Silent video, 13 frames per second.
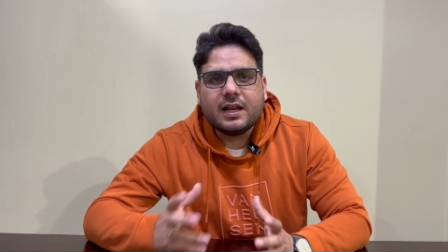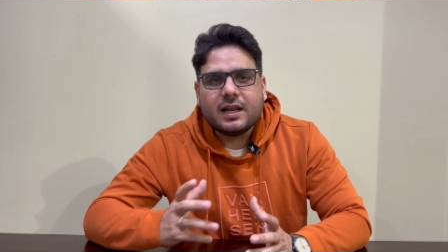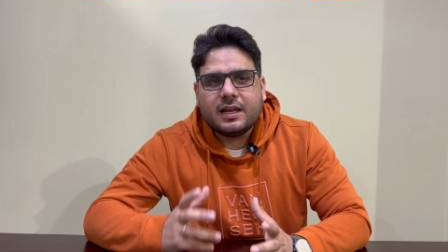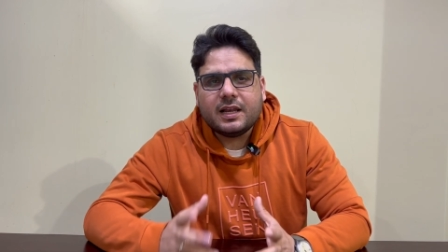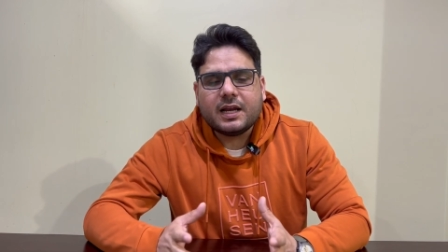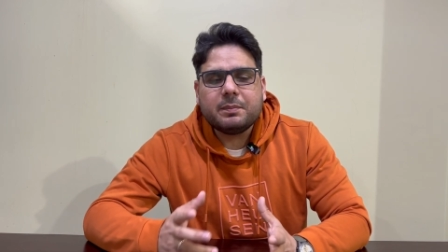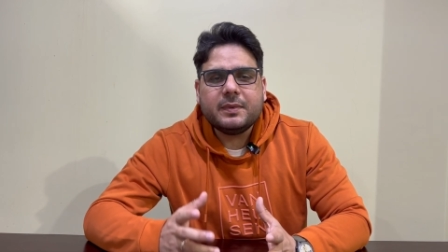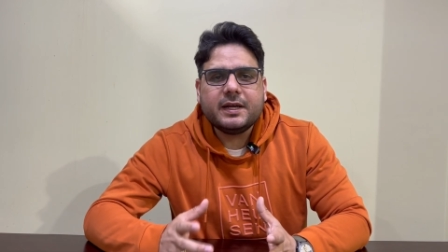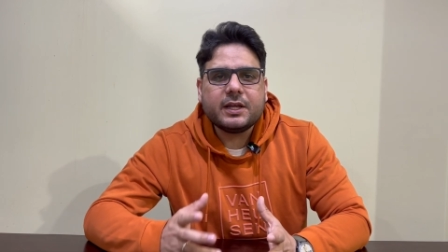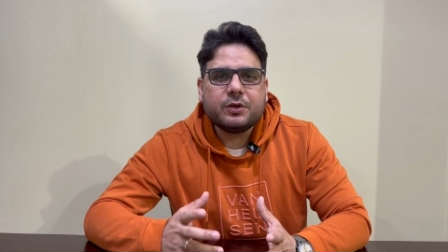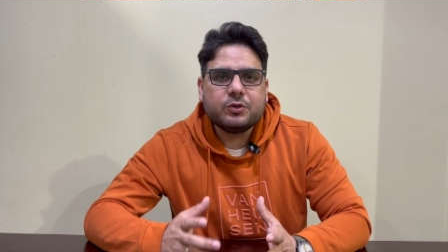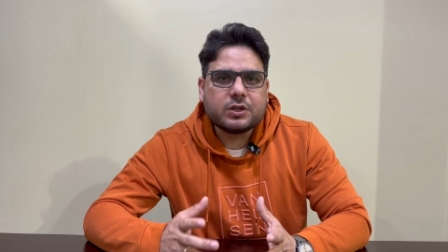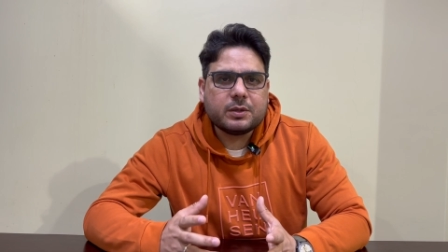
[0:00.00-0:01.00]
let me
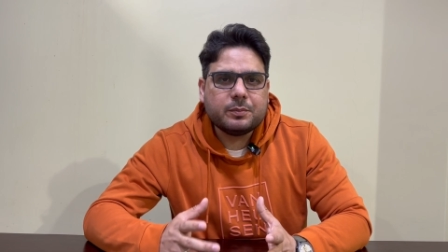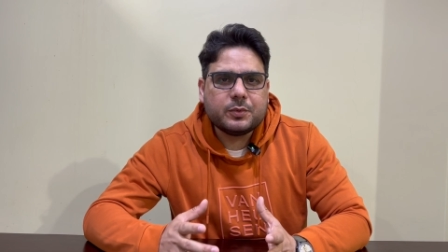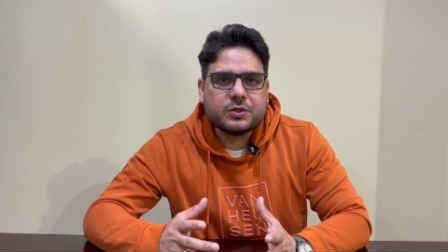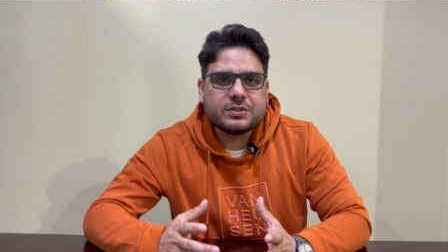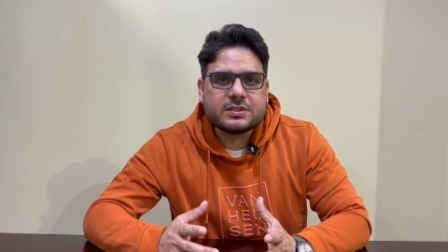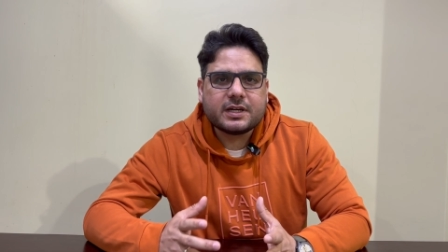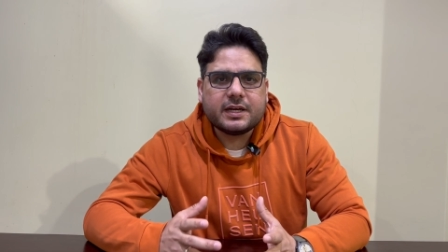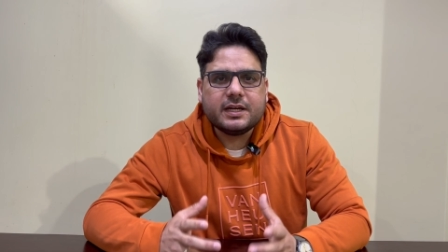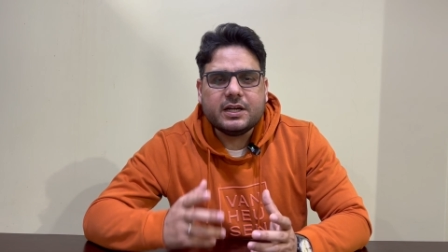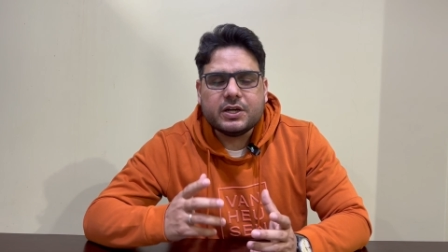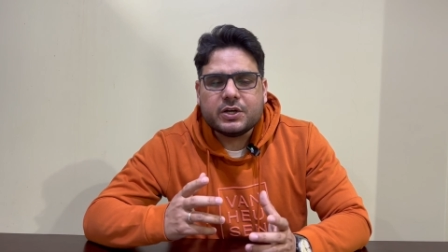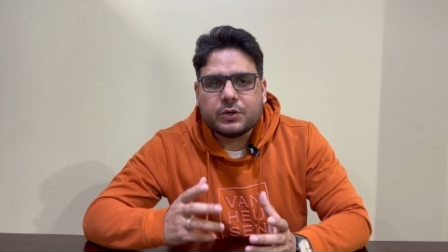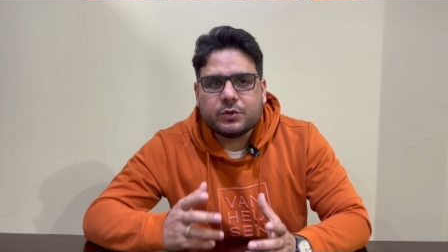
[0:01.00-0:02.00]
take you to the computer screen
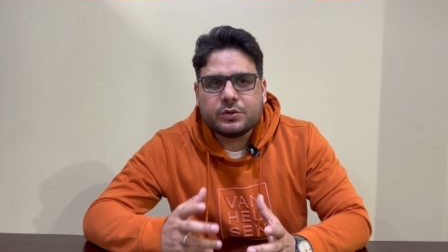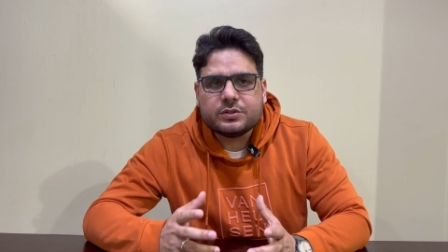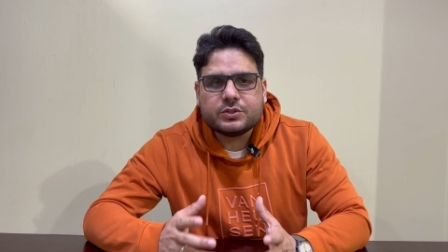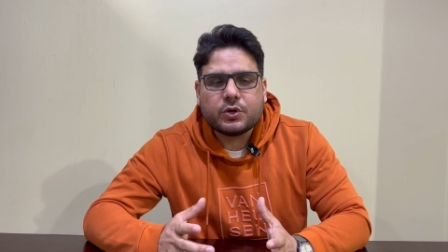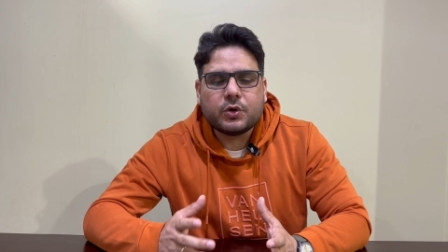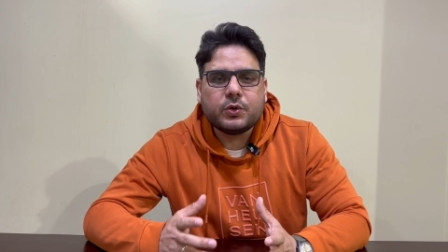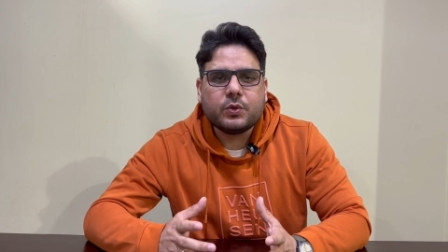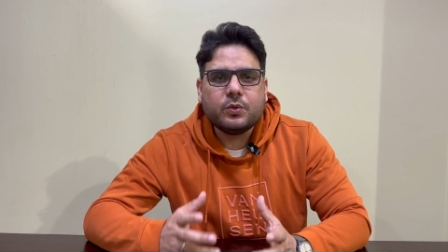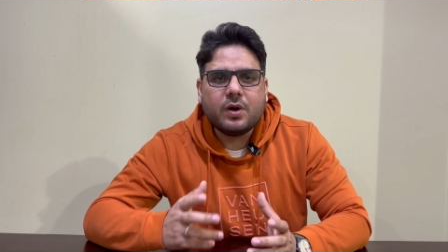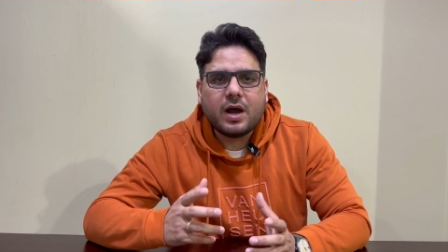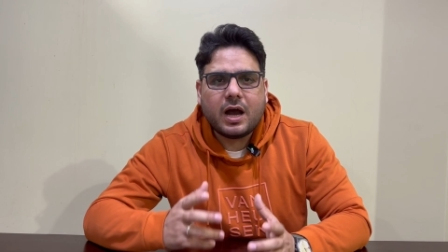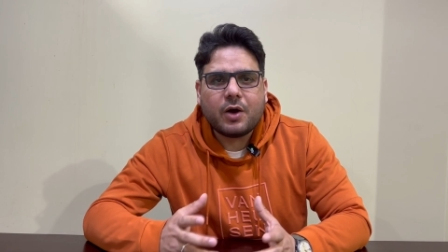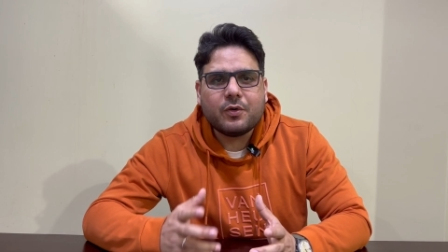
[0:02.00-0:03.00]
to show you
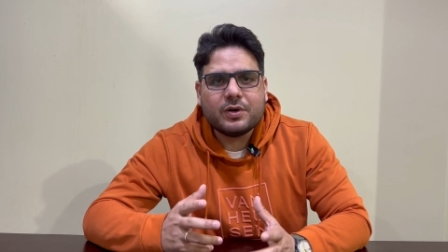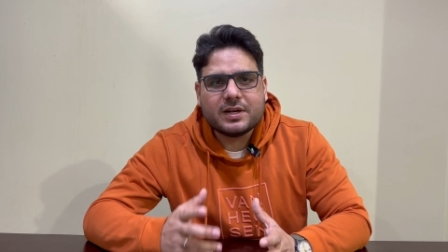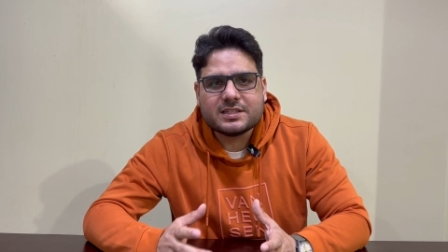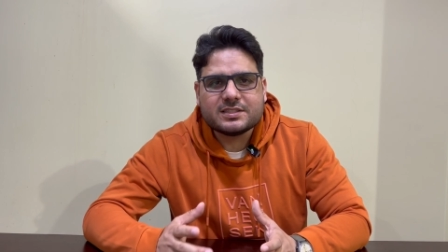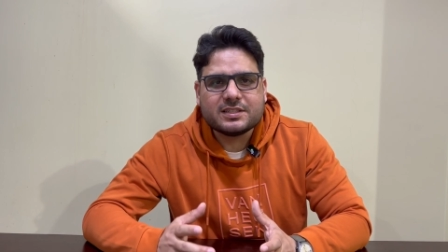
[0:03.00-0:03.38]
how it is